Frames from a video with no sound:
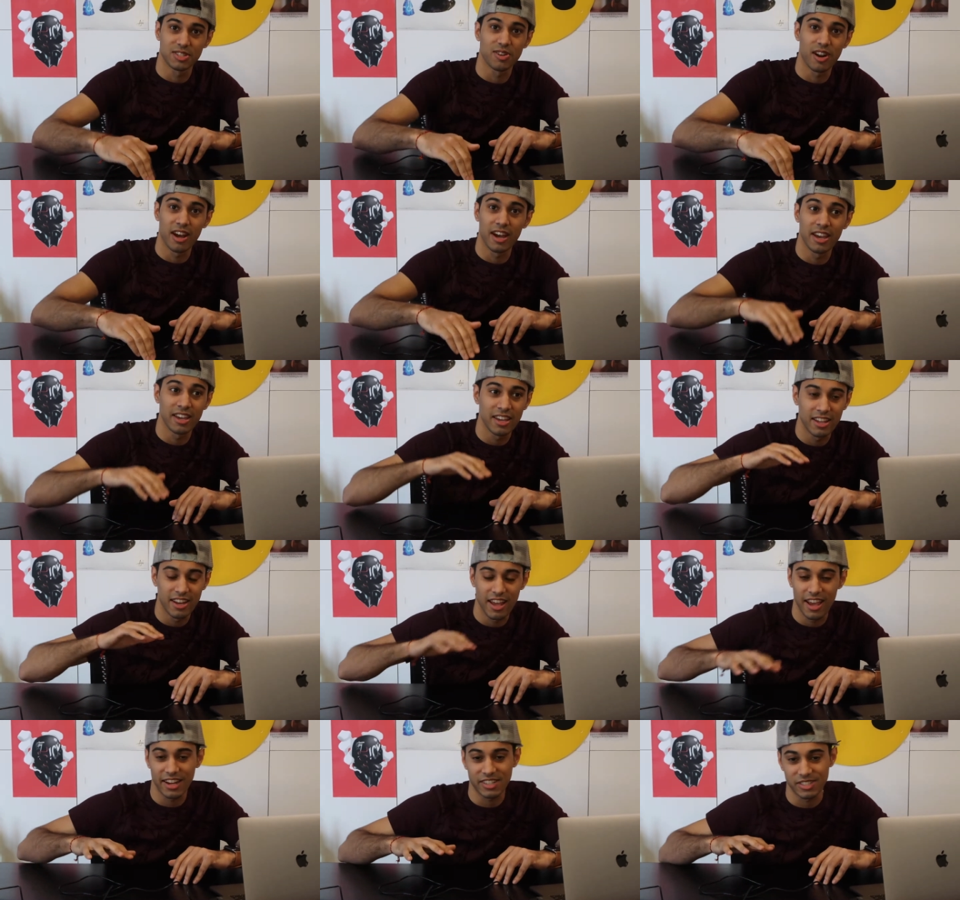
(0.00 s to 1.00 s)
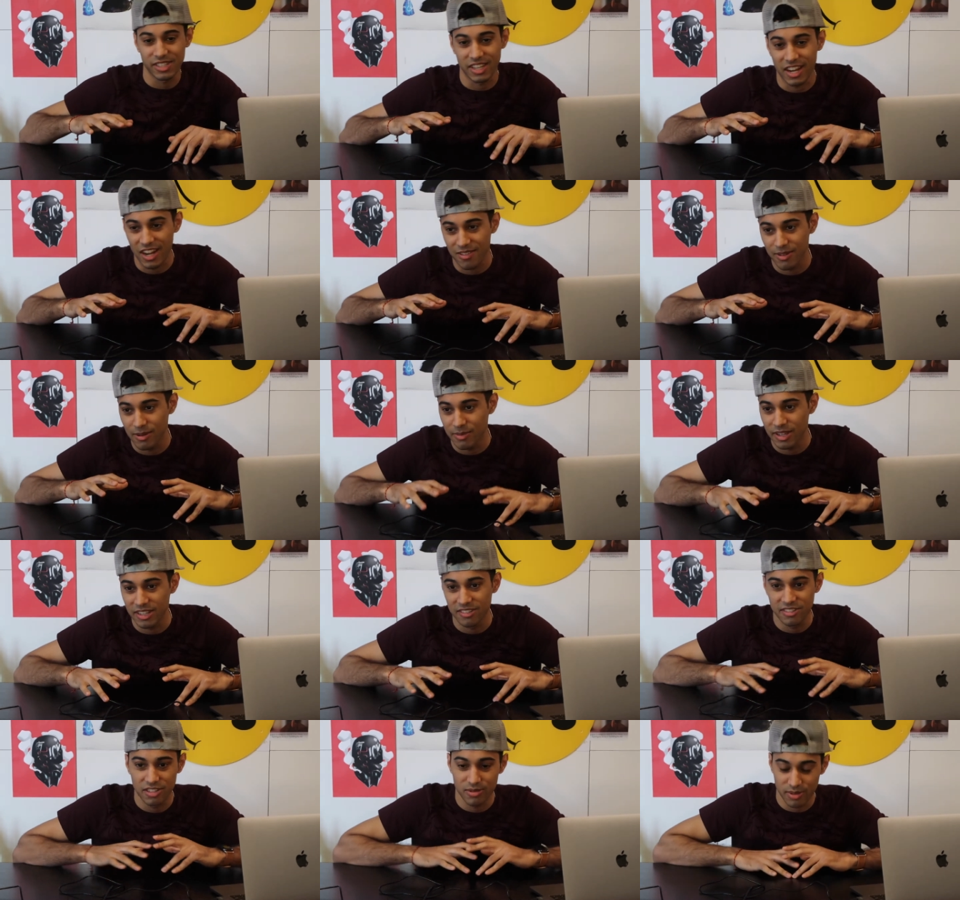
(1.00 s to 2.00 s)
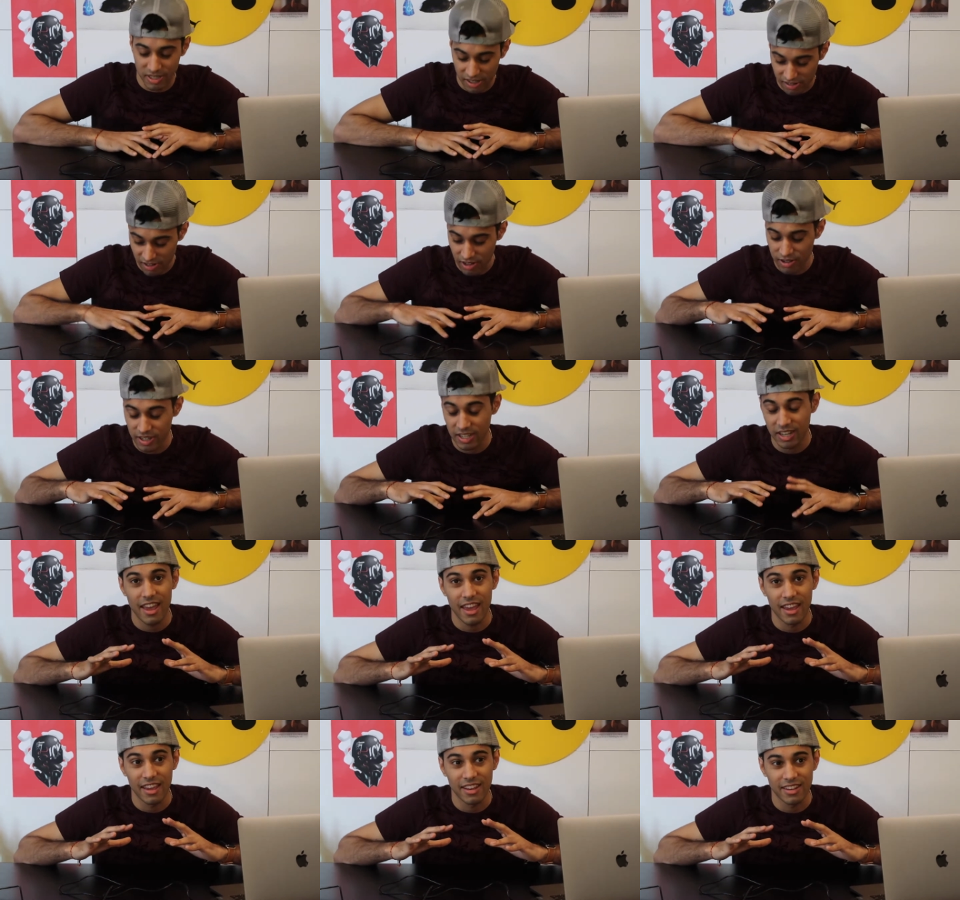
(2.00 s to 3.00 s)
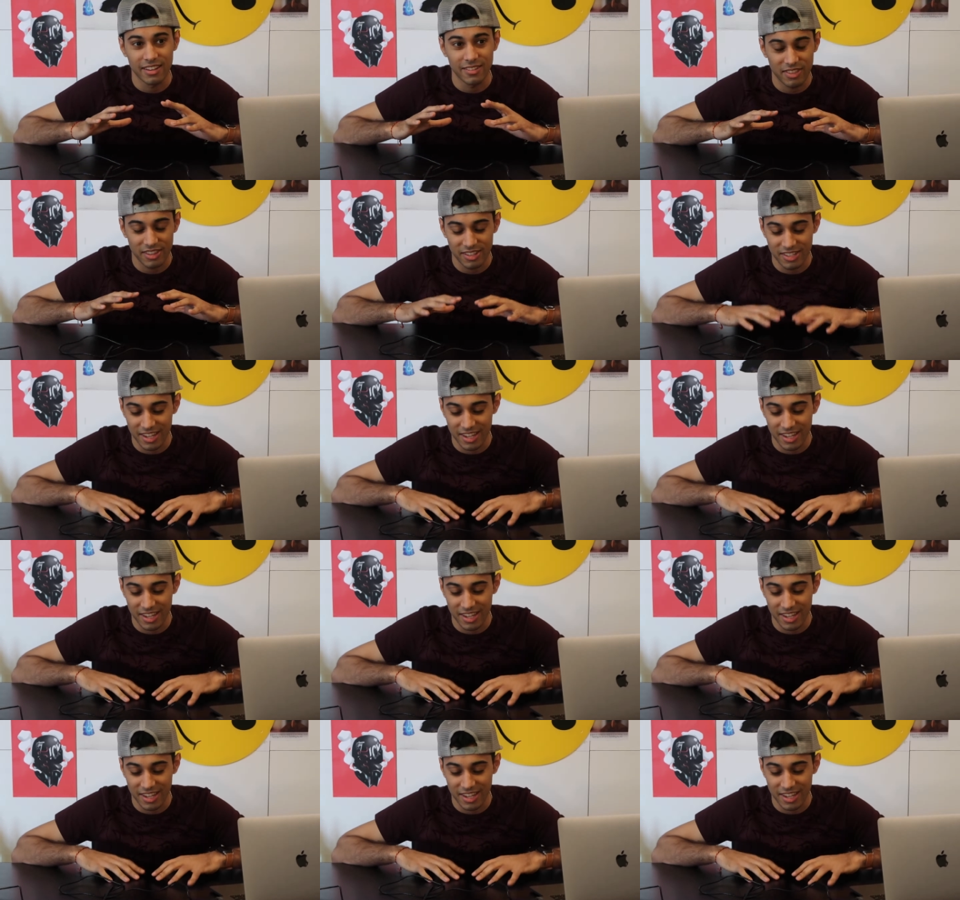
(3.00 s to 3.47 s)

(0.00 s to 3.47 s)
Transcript: try and actually care about my YouTube and grow it. And the